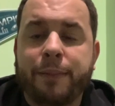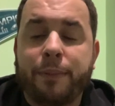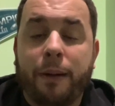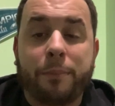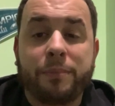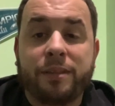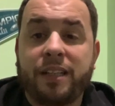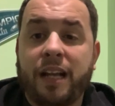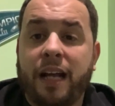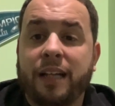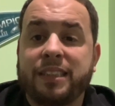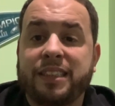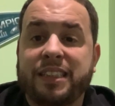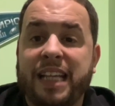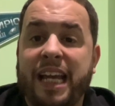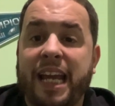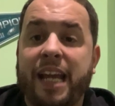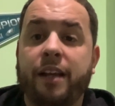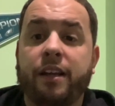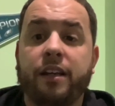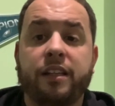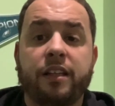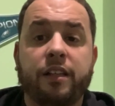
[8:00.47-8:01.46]
I'm not
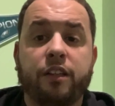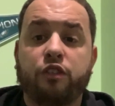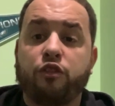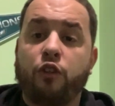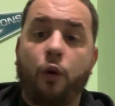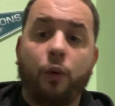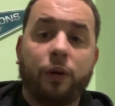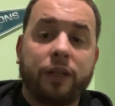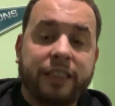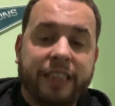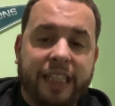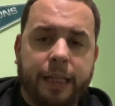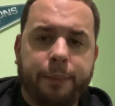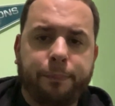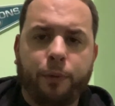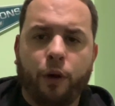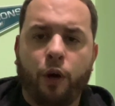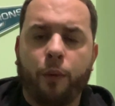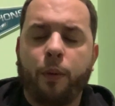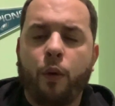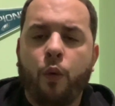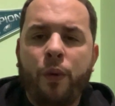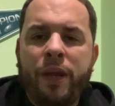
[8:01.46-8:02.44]
saying throw a deep
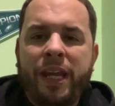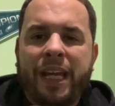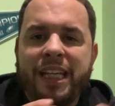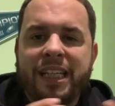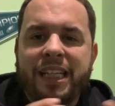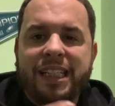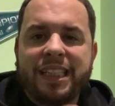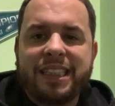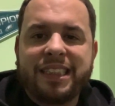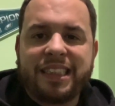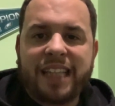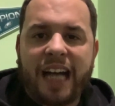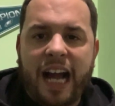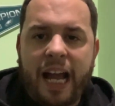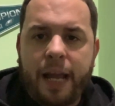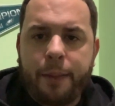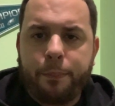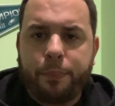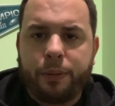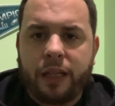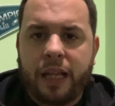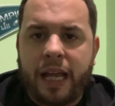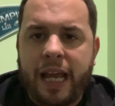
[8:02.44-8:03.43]
ball. But we can design
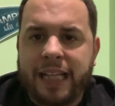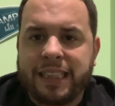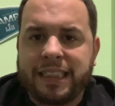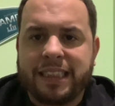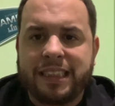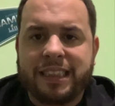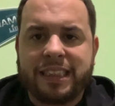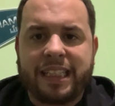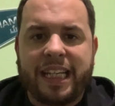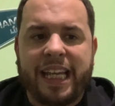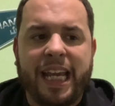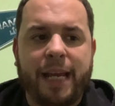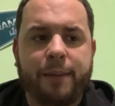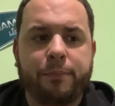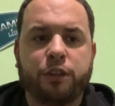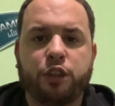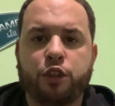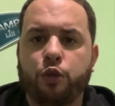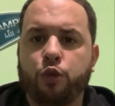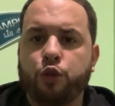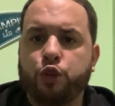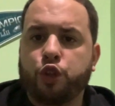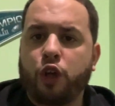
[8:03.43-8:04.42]
plays and schemes
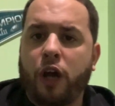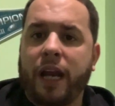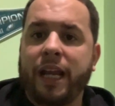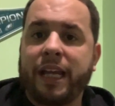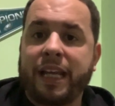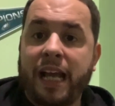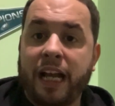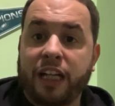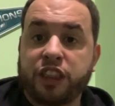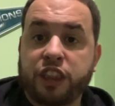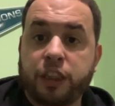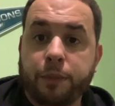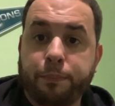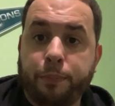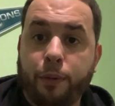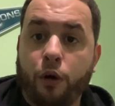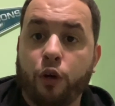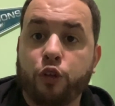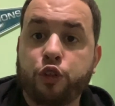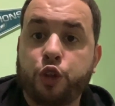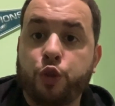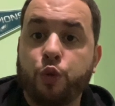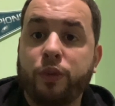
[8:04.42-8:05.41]
to try to catch the
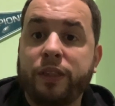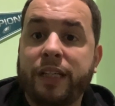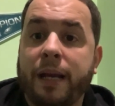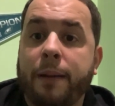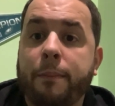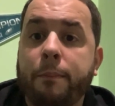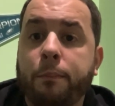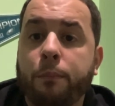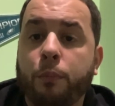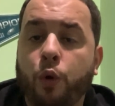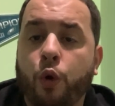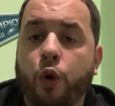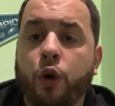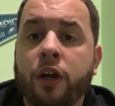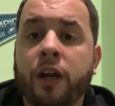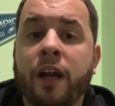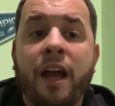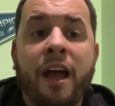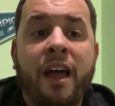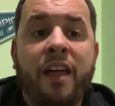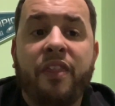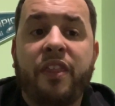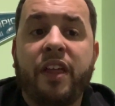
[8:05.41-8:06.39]
ball to get more
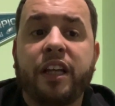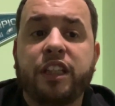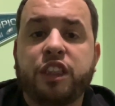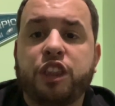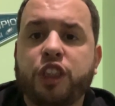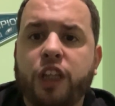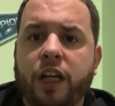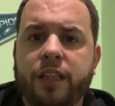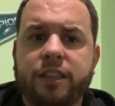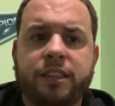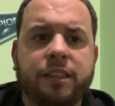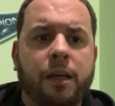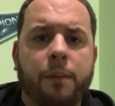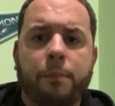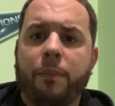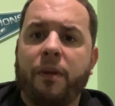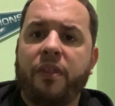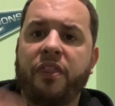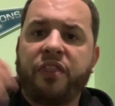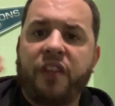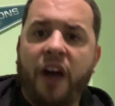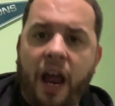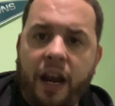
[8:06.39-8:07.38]
than just
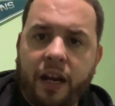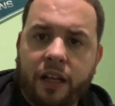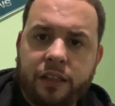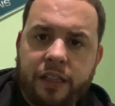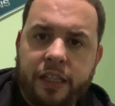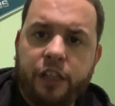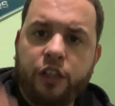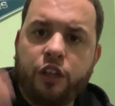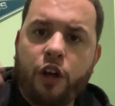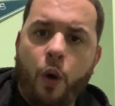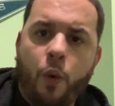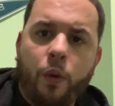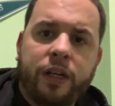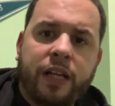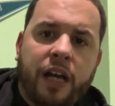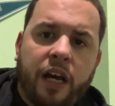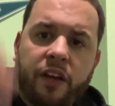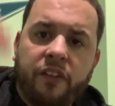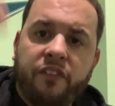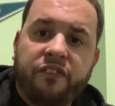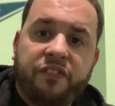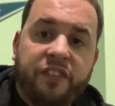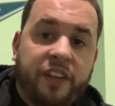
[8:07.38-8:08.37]
methodically going down
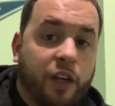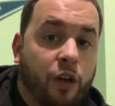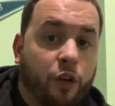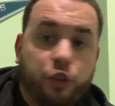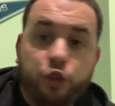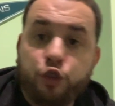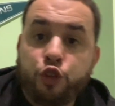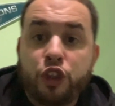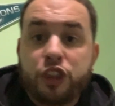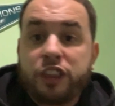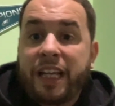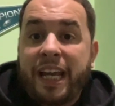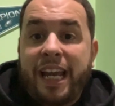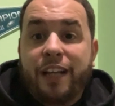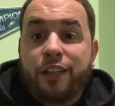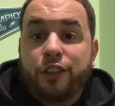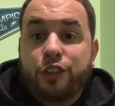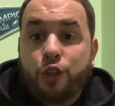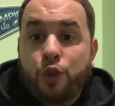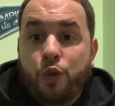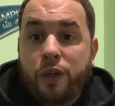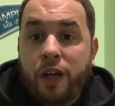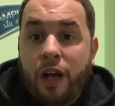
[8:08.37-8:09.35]
the field. You just can't
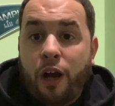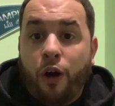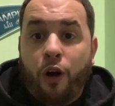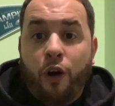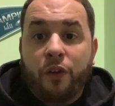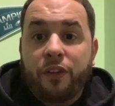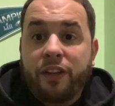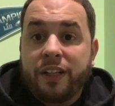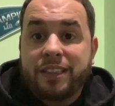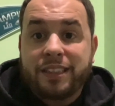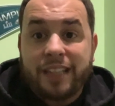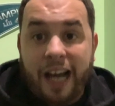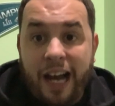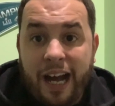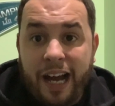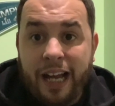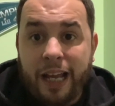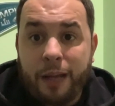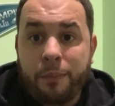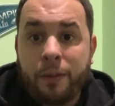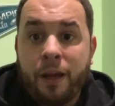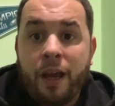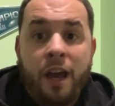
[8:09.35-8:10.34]
do that all the
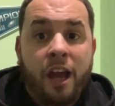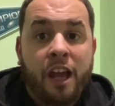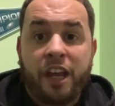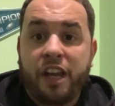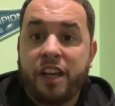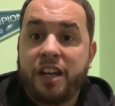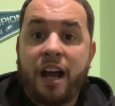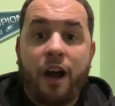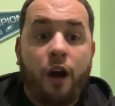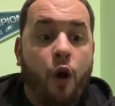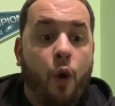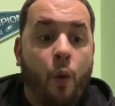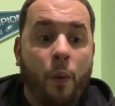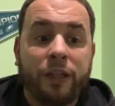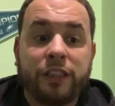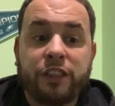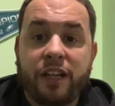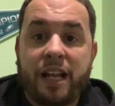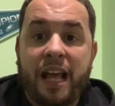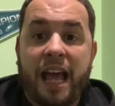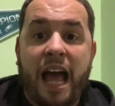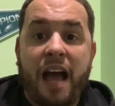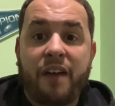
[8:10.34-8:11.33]
time. You're not always going
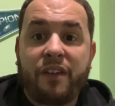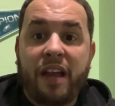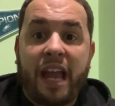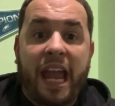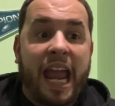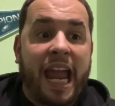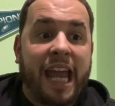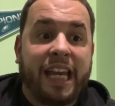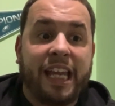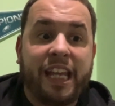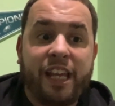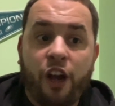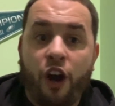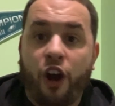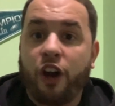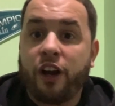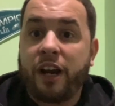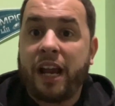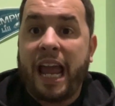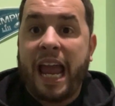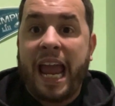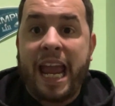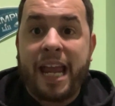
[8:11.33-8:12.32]
to have an
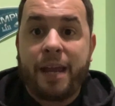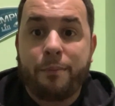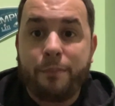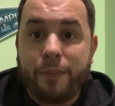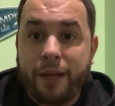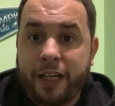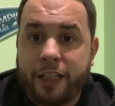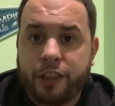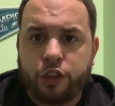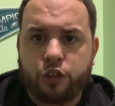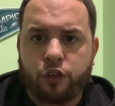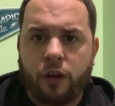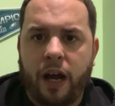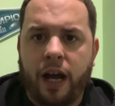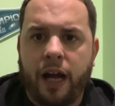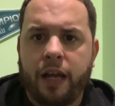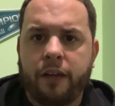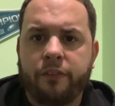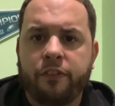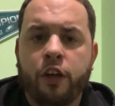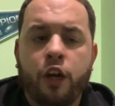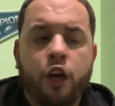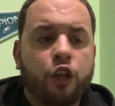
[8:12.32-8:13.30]
80-yard, 8-minute
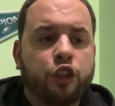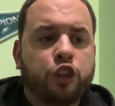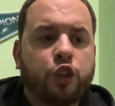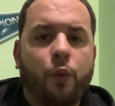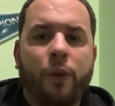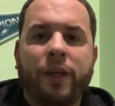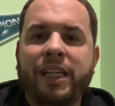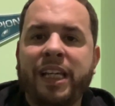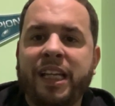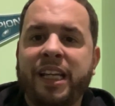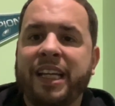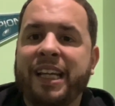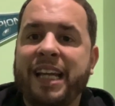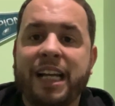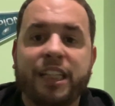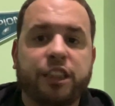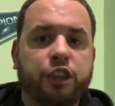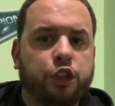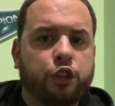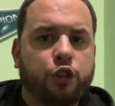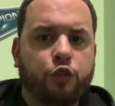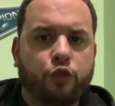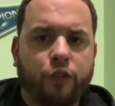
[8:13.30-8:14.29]
drive. So we need to get
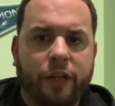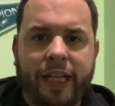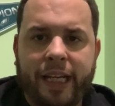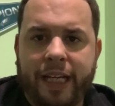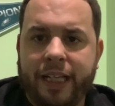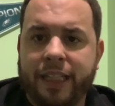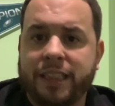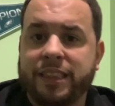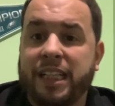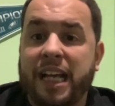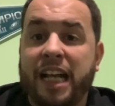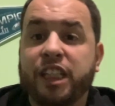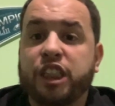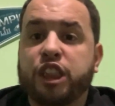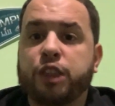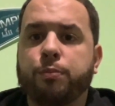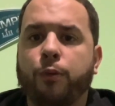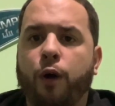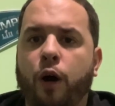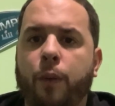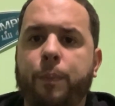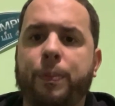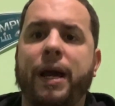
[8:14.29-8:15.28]
screens and
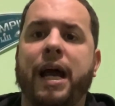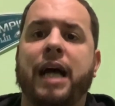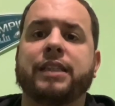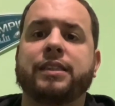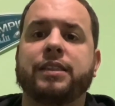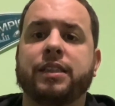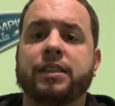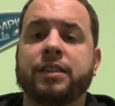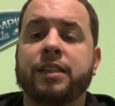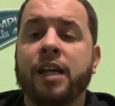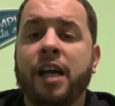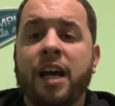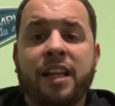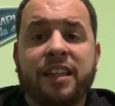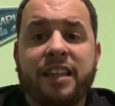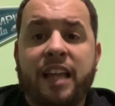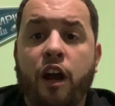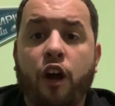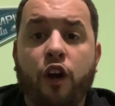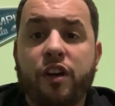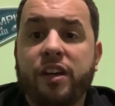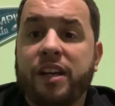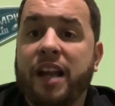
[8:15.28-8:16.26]
small passes that
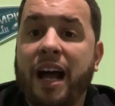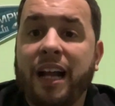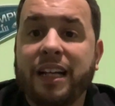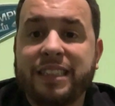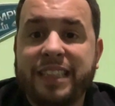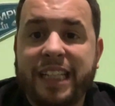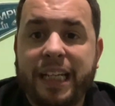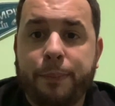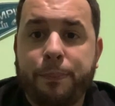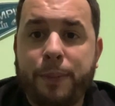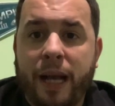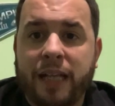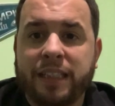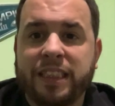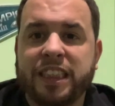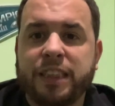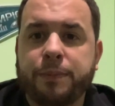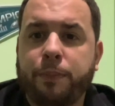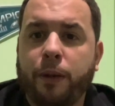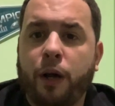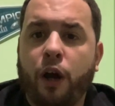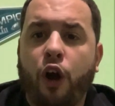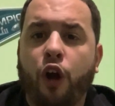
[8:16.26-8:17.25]
are not deep passes
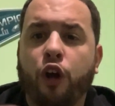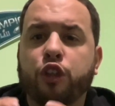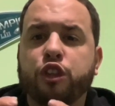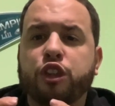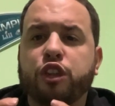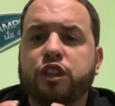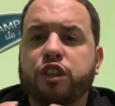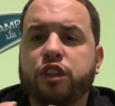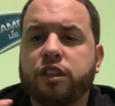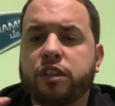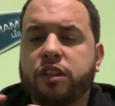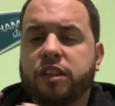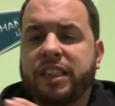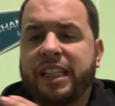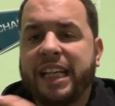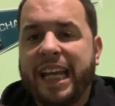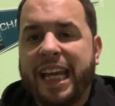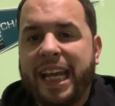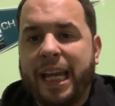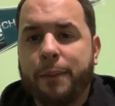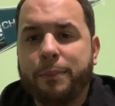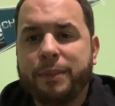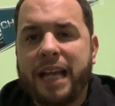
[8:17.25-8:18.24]
but are
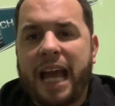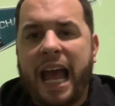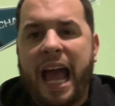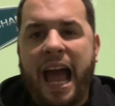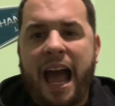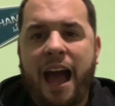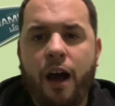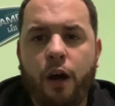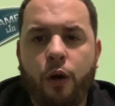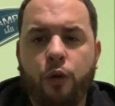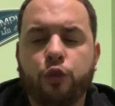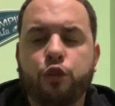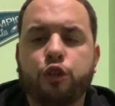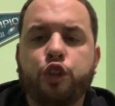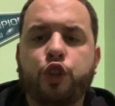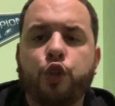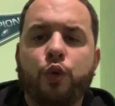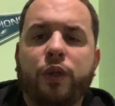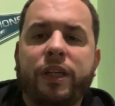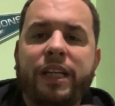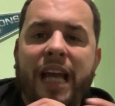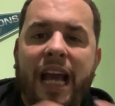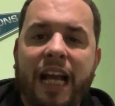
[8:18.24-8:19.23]
schemed out to
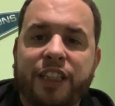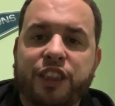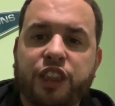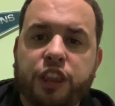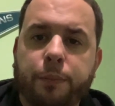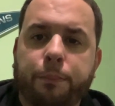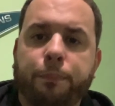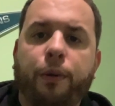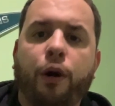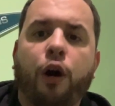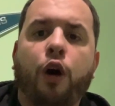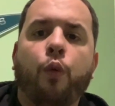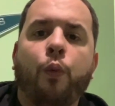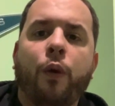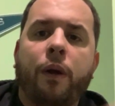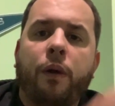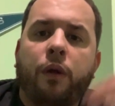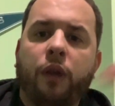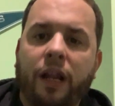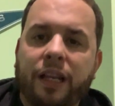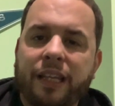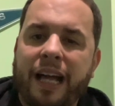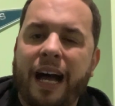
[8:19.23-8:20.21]
catch the ball with
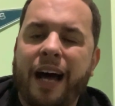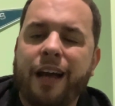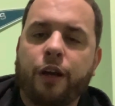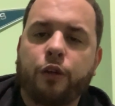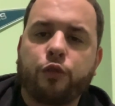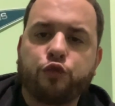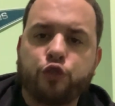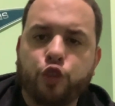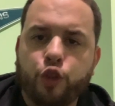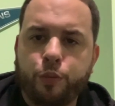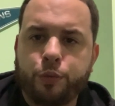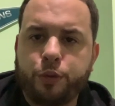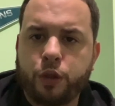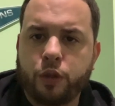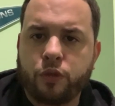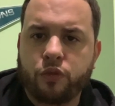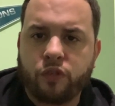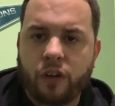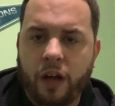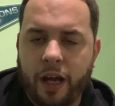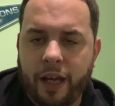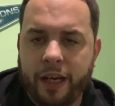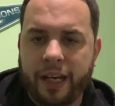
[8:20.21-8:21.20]
a lot of room to
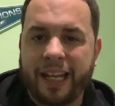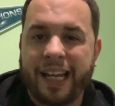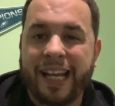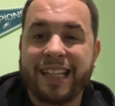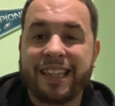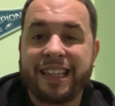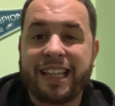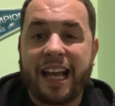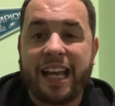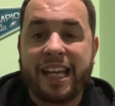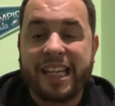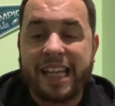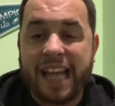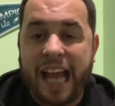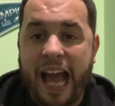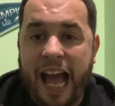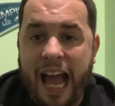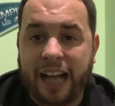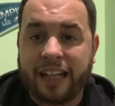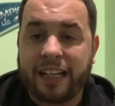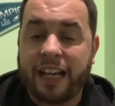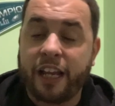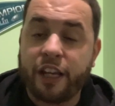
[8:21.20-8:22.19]
run and get that
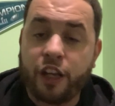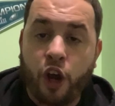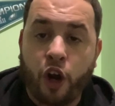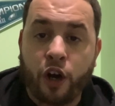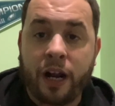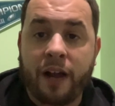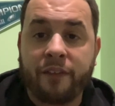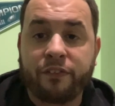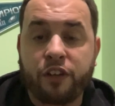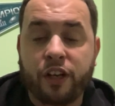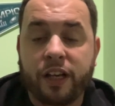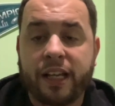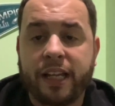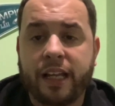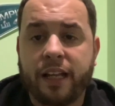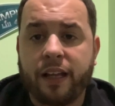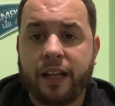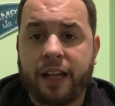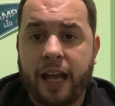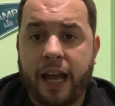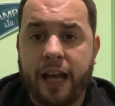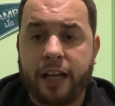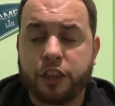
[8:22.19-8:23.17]
yak, that yard after the
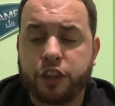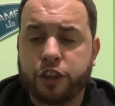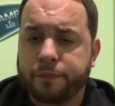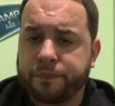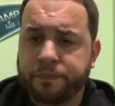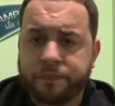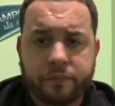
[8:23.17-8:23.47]
catch.